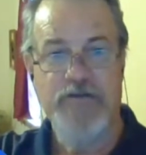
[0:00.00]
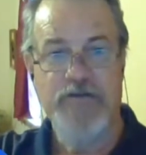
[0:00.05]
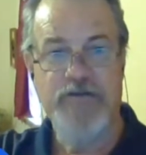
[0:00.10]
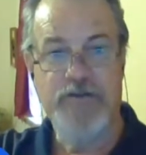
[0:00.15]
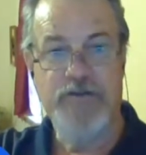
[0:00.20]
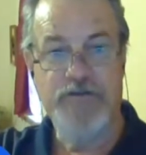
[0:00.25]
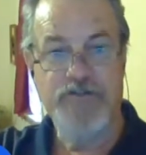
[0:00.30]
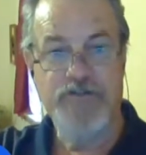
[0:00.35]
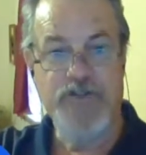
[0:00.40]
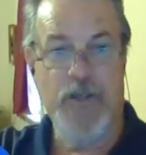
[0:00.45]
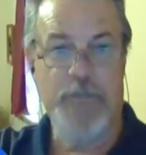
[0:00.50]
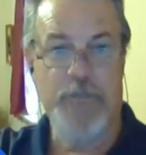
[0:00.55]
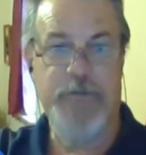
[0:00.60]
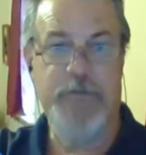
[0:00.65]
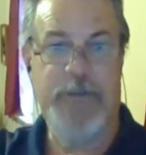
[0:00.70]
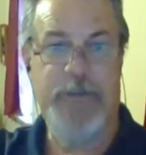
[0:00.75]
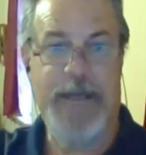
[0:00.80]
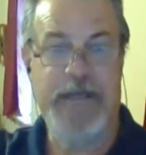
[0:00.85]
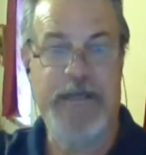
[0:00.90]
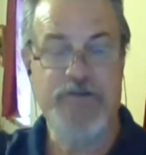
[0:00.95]
to stump
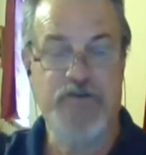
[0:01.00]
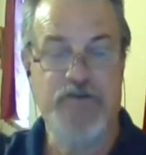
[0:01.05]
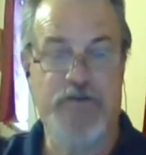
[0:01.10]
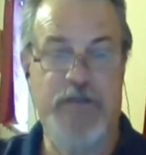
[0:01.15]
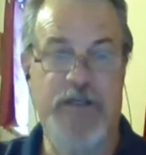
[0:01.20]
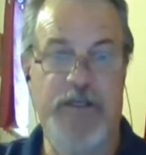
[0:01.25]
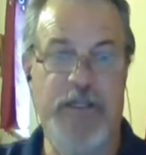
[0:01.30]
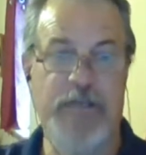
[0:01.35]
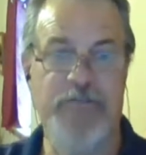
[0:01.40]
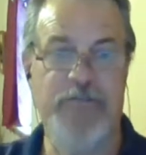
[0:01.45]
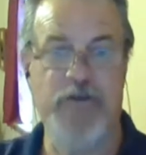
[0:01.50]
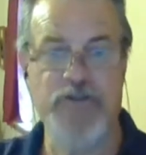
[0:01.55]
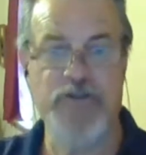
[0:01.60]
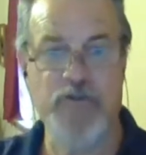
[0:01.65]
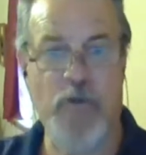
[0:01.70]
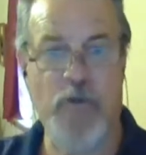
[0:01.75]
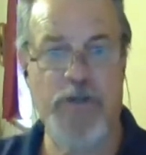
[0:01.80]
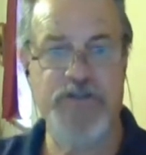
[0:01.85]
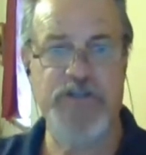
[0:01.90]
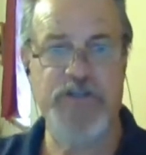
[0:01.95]
the pastor, and then give those
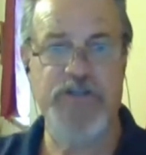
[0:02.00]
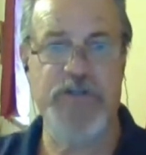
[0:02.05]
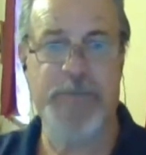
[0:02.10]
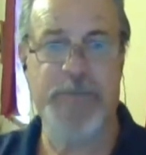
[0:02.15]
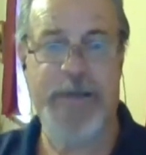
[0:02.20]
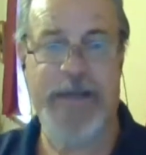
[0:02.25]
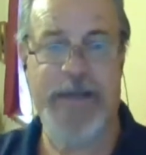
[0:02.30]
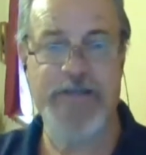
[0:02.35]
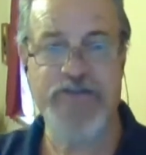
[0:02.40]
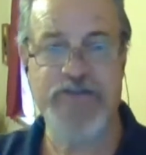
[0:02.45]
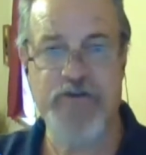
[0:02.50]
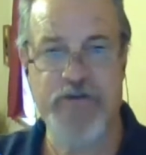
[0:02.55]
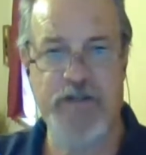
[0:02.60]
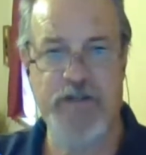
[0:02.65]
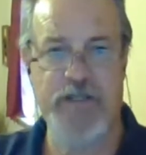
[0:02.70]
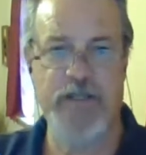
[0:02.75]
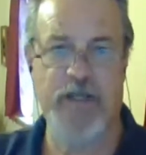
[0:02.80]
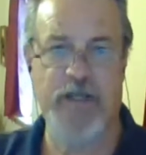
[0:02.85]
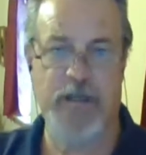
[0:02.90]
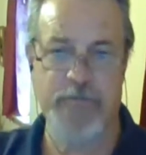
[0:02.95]
questions to the pastor.
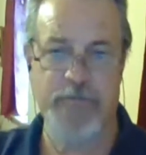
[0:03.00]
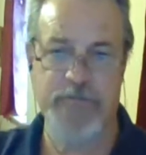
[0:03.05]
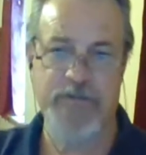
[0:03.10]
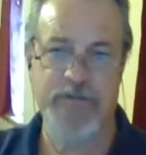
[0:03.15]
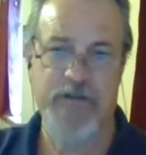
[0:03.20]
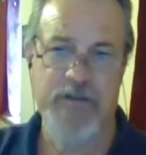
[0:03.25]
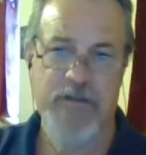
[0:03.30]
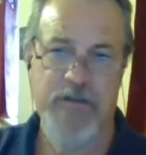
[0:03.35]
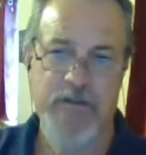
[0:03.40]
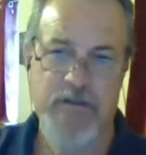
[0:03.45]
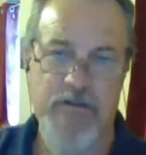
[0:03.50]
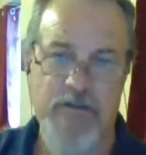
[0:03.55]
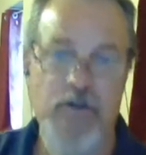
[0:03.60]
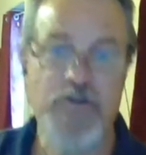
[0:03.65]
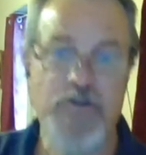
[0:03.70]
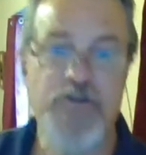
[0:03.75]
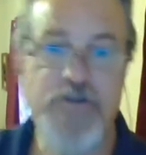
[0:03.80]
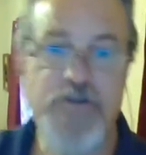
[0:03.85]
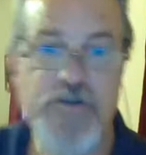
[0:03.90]
He comes, goes through